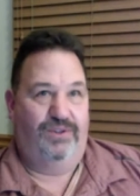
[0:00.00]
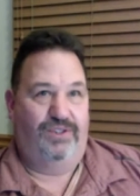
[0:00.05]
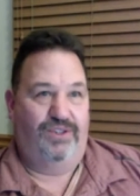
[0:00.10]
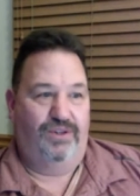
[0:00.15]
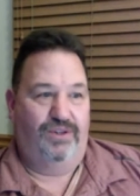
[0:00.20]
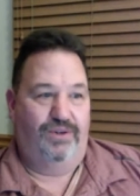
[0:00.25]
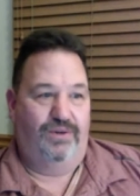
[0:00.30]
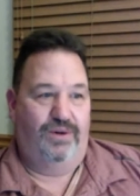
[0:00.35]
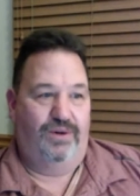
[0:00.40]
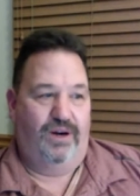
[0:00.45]

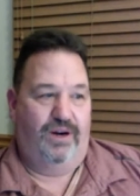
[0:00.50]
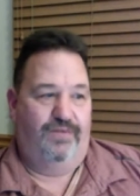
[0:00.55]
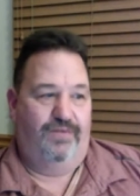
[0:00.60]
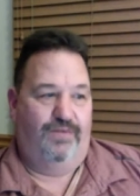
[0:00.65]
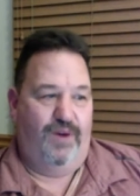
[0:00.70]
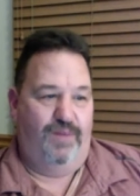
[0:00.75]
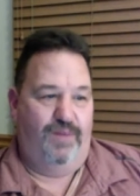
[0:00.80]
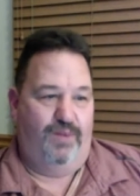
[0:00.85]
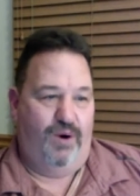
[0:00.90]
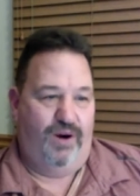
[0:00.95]
to, or
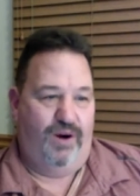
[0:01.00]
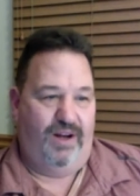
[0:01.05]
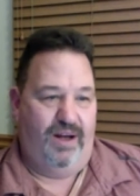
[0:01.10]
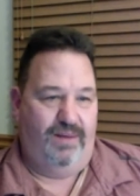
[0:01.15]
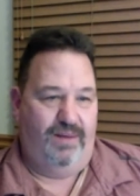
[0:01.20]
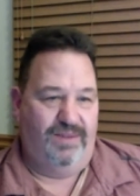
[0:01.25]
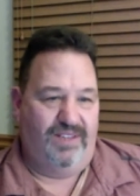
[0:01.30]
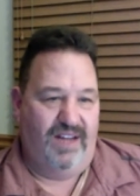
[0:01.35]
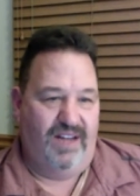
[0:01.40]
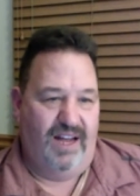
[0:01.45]
Freeport
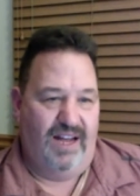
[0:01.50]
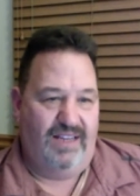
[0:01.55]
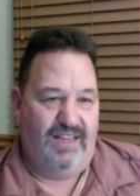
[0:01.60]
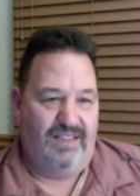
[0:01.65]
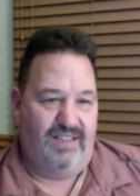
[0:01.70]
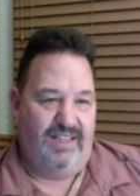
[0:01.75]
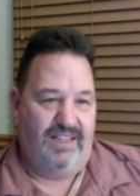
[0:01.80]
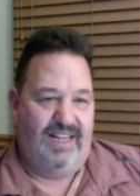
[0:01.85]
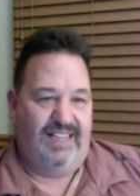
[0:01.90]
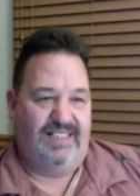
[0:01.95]
comes to
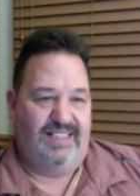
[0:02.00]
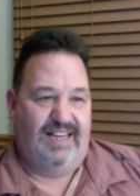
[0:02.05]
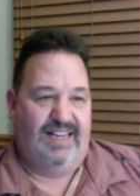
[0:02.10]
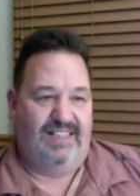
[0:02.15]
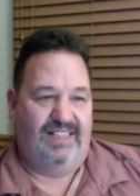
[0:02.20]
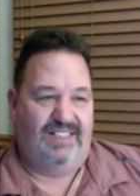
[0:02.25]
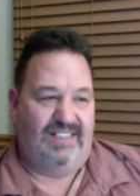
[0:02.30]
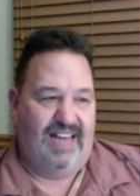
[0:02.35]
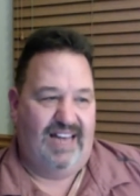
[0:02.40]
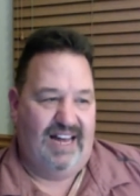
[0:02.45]
us, and that's on
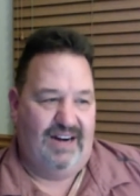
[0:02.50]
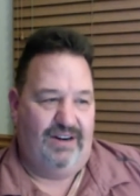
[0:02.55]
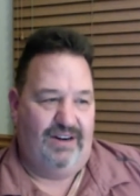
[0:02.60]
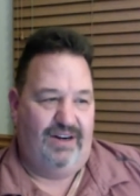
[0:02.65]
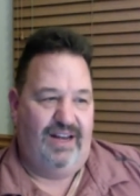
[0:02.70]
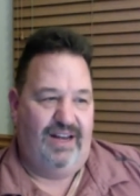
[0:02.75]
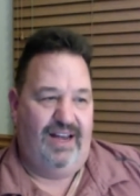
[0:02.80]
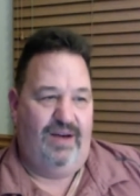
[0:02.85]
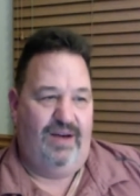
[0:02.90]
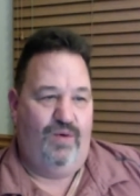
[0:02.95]
a
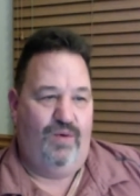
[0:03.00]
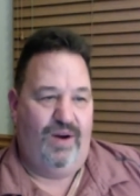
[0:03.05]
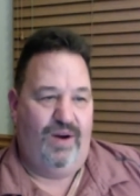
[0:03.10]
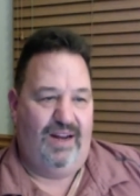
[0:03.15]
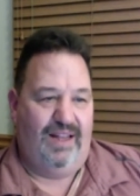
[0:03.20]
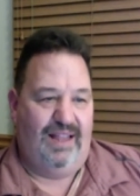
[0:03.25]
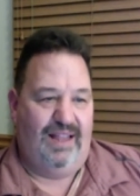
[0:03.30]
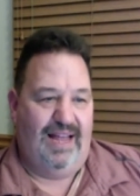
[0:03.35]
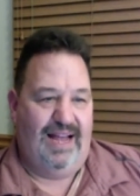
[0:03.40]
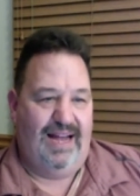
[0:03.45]
Saturday at one
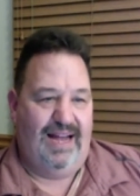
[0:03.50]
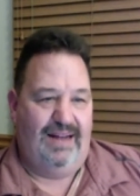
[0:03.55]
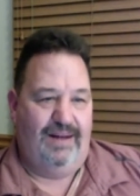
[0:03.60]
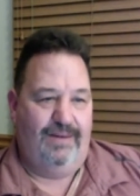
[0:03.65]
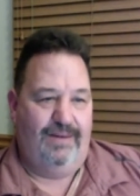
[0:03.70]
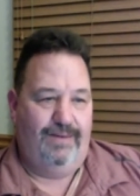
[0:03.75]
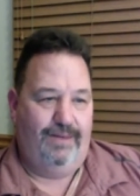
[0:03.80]
o'clock.